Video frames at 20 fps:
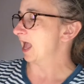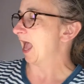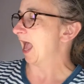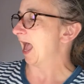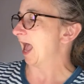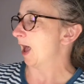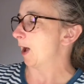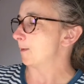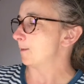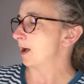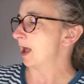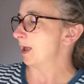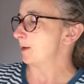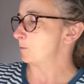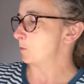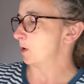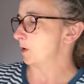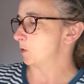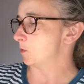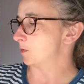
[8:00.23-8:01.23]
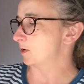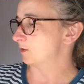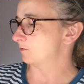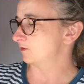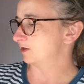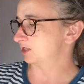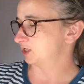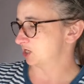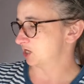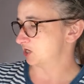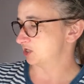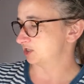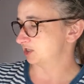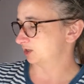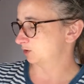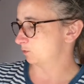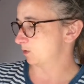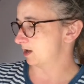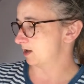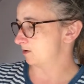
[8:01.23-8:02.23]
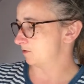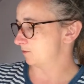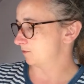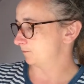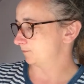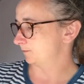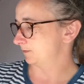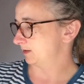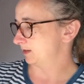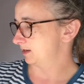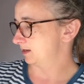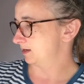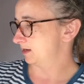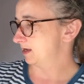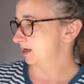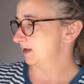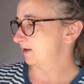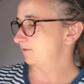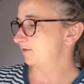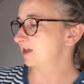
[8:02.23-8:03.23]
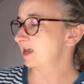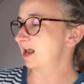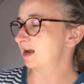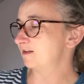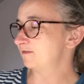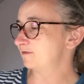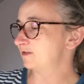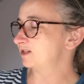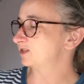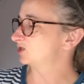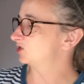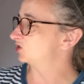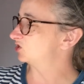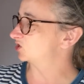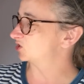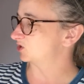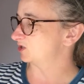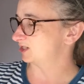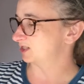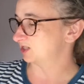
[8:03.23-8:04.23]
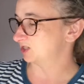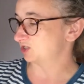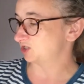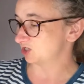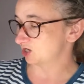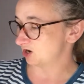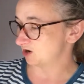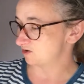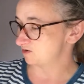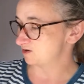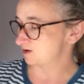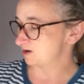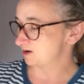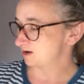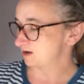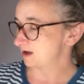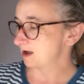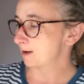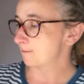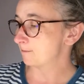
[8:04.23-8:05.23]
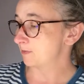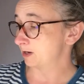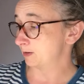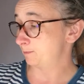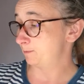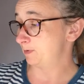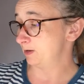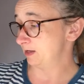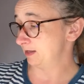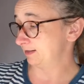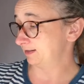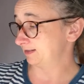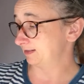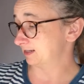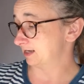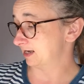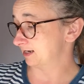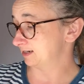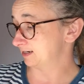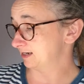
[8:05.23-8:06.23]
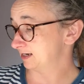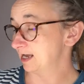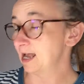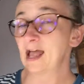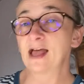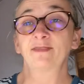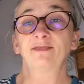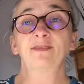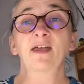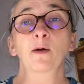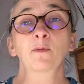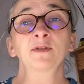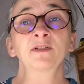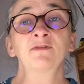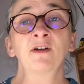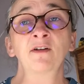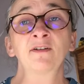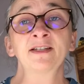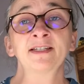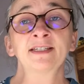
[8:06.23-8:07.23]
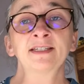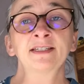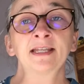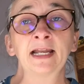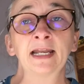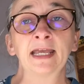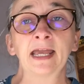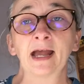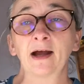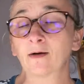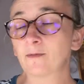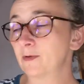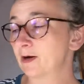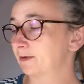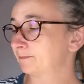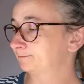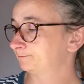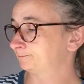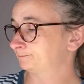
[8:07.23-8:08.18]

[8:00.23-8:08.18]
Elmer and Wilbur returned as well. The elephants enjoyed the joke, but a bird said, "That was very silly, Elmer."